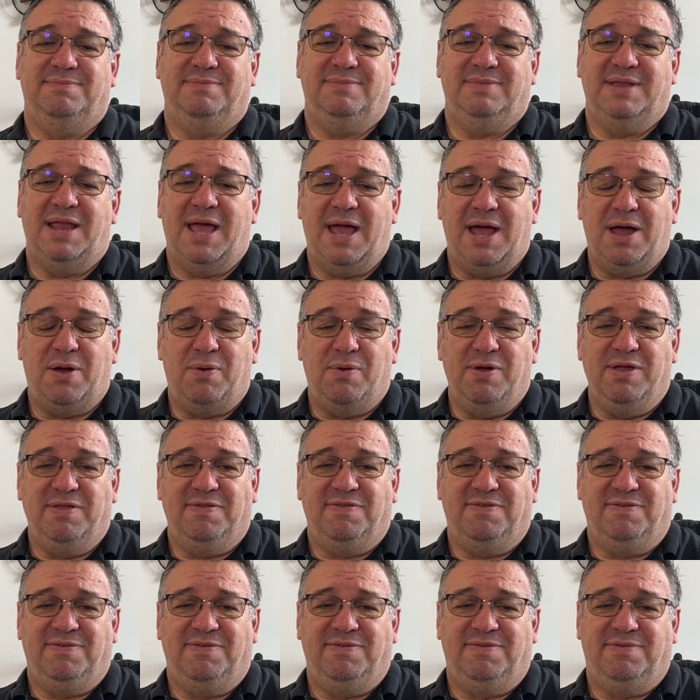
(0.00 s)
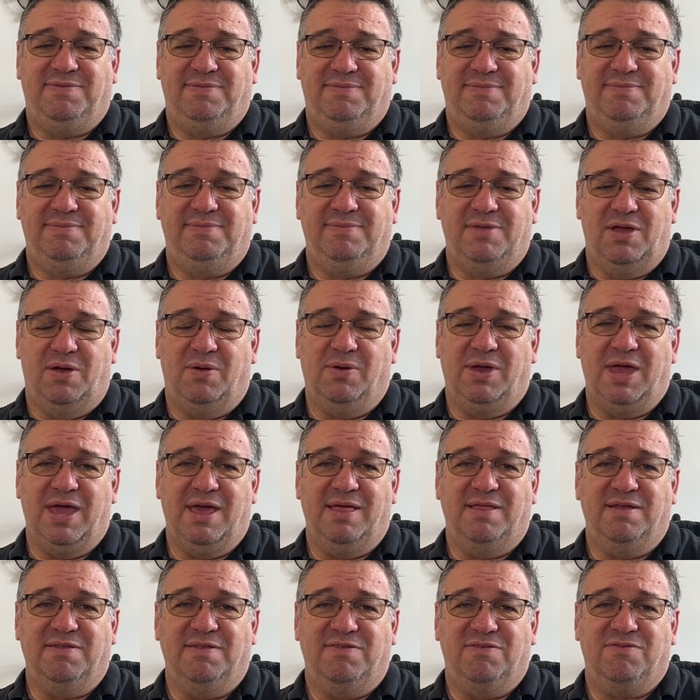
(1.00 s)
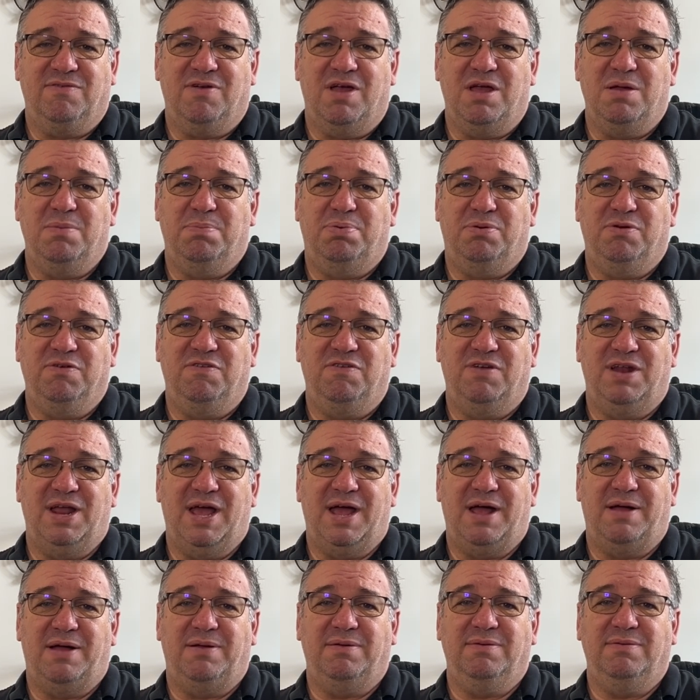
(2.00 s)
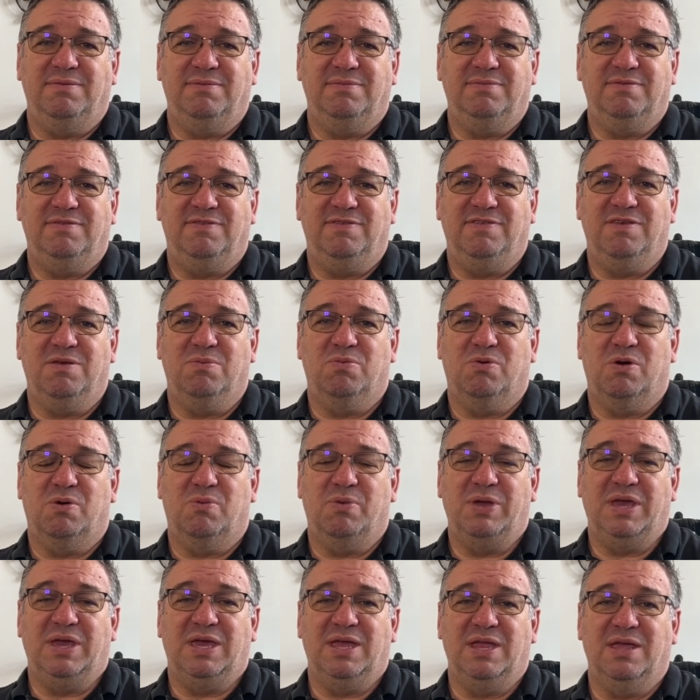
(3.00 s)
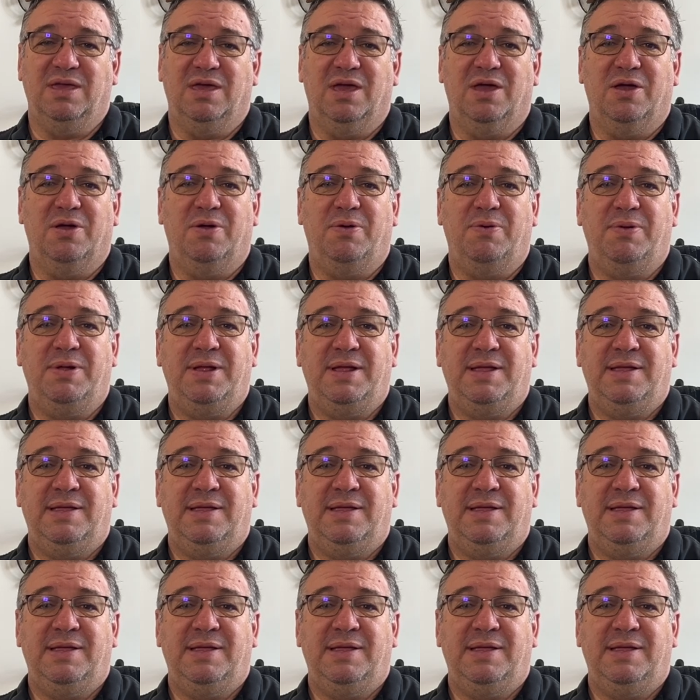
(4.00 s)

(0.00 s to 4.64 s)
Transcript: Now it's, okay, let's try and push it out, see where we can go.